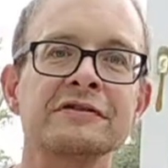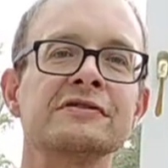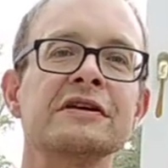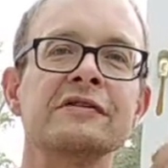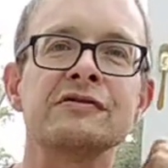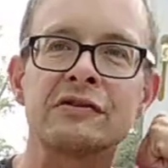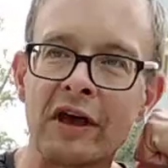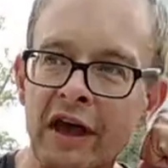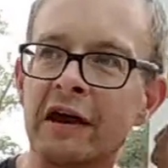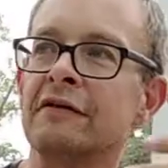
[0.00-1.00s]
just gives you
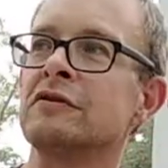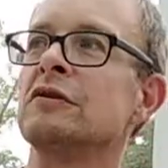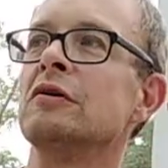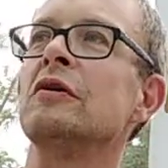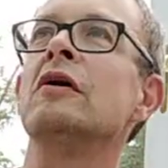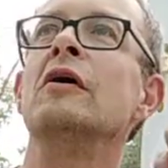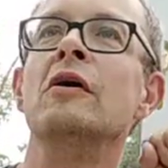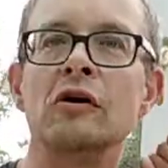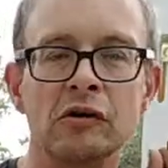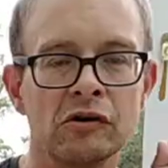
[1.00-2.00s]
that outdoor,
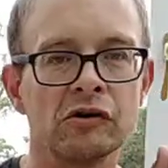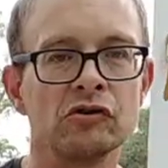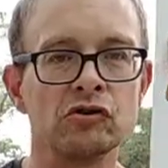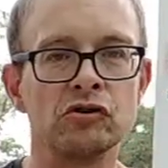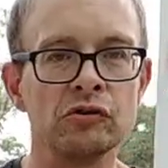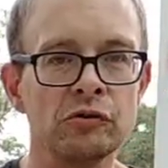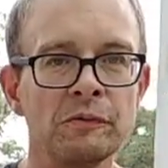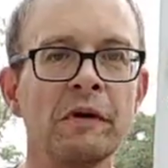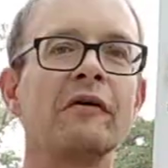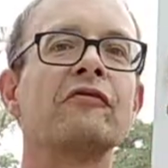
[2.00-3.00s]

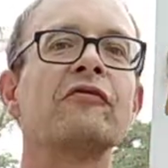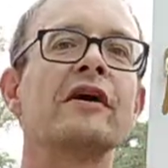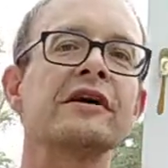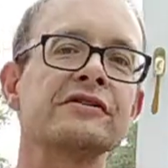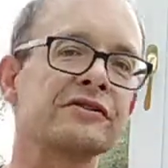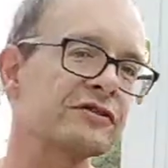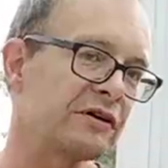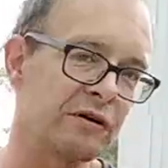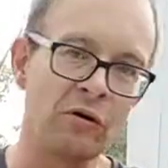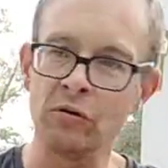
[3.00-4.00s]
zoom, fresh,
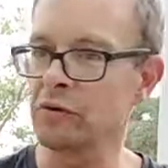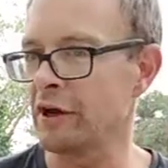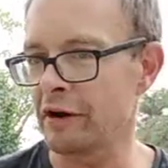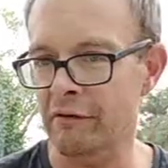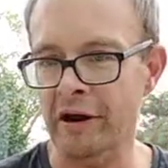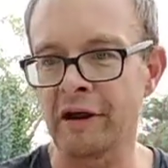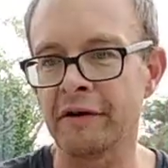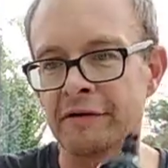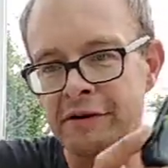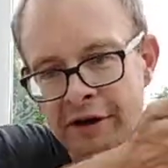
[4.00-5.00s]
all year
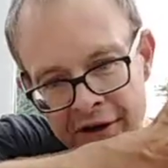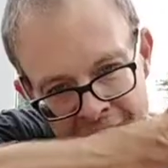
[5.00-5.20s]
round kind